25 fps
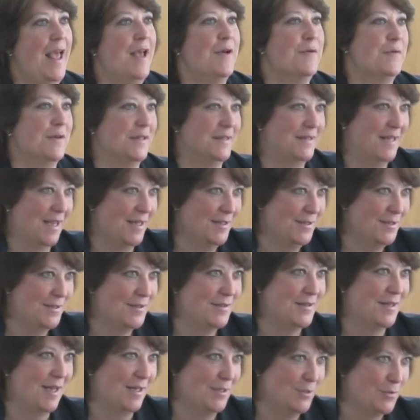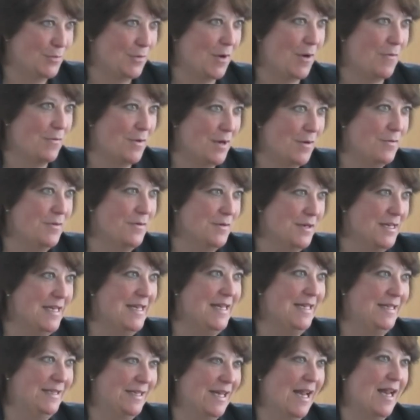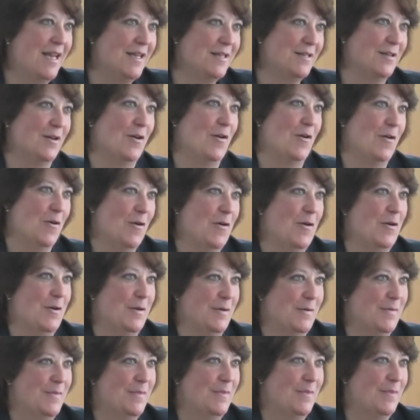Well, that's where we need case law on. Okay.